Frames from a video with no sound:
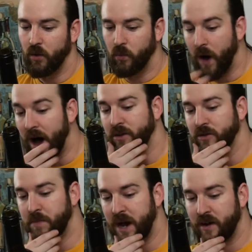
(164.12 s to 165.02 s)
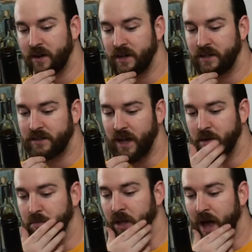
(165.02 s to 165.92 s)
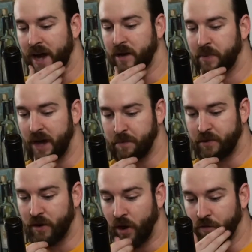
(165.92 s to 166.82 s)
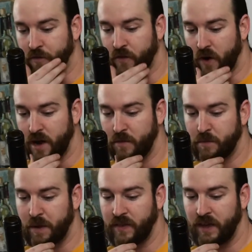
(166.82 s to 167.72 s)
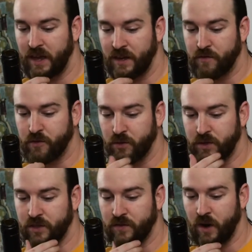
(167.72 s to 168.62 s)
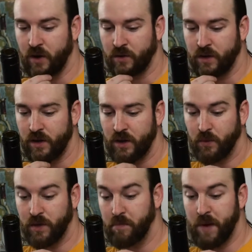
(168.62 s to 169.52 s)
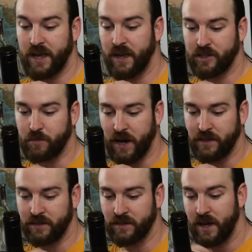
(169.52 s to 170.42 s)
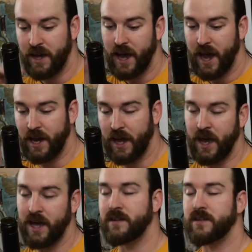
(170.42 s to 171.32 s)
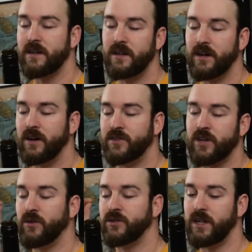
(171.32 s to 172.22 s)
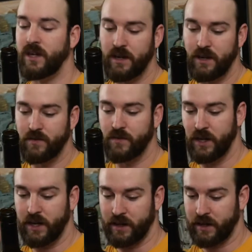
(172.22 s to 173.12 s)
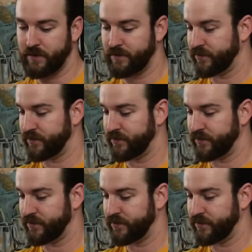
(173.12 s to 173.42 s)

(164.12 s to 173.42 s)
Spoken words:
Wild berries and black pepper are framed by the influence of oak with baking spices and a hint of toasty vanilla.